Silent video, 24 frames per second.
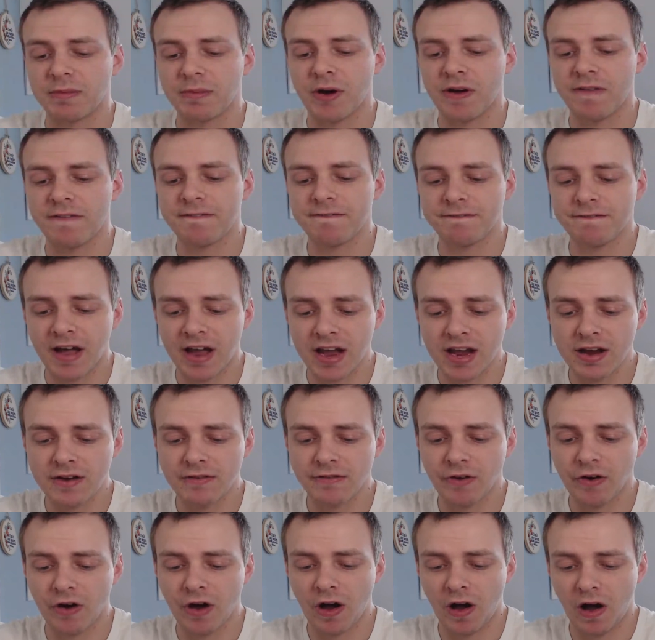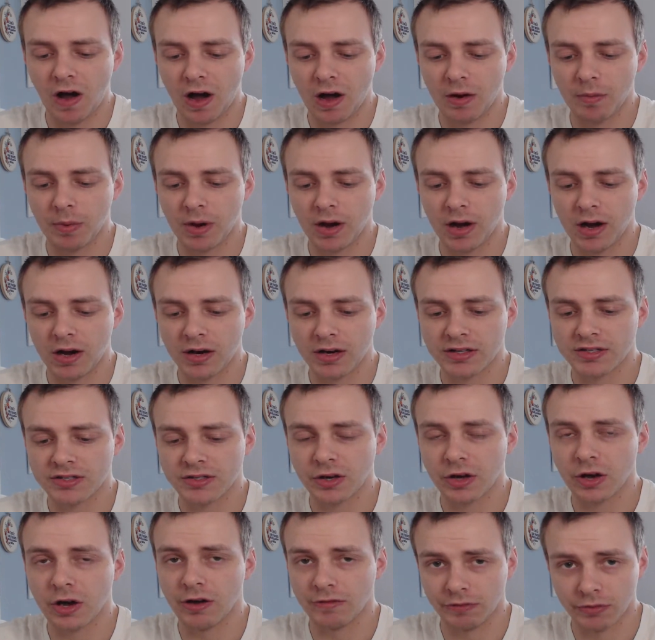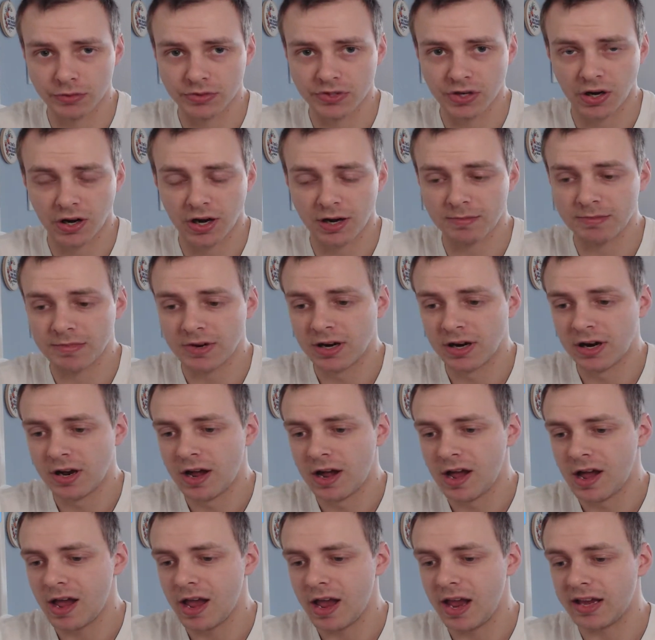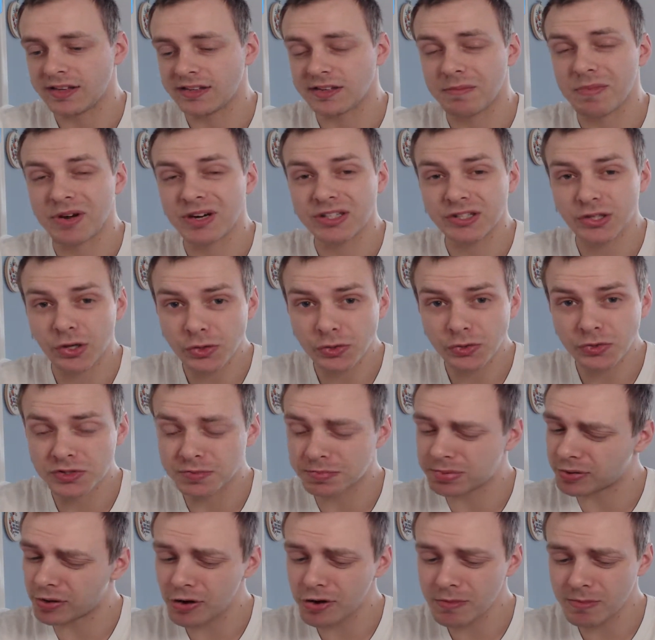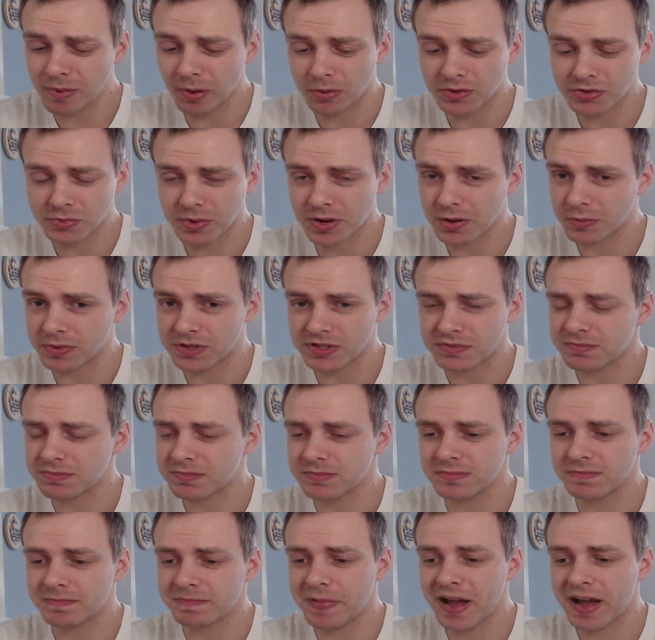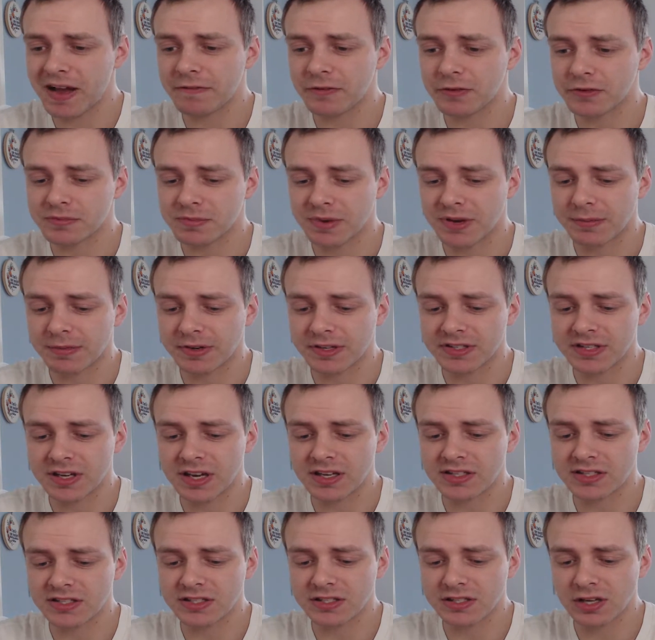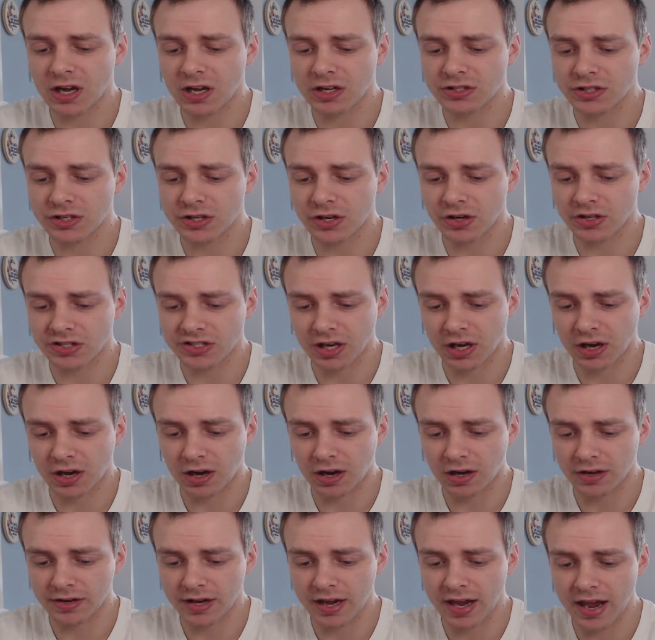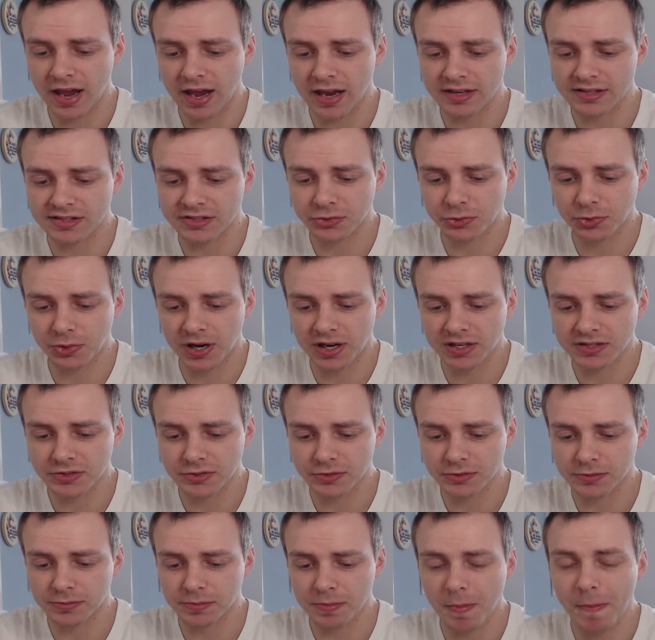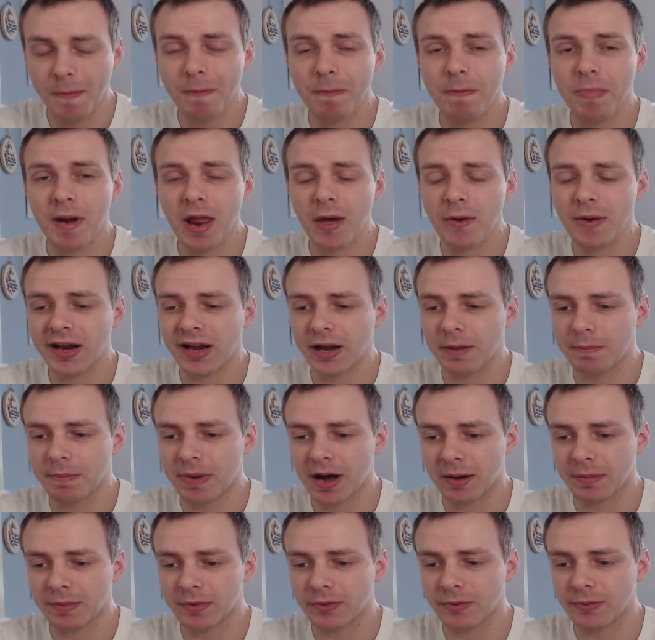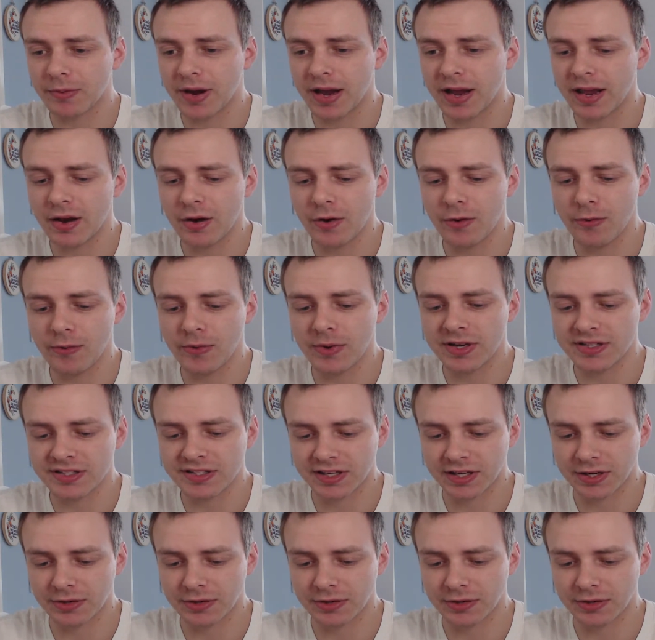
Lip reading: one of my favourite artworks of all time. It's a McDonald's promo as well, which baffles me because it is such a nice card. It is Squirtle blowing a bubble in all his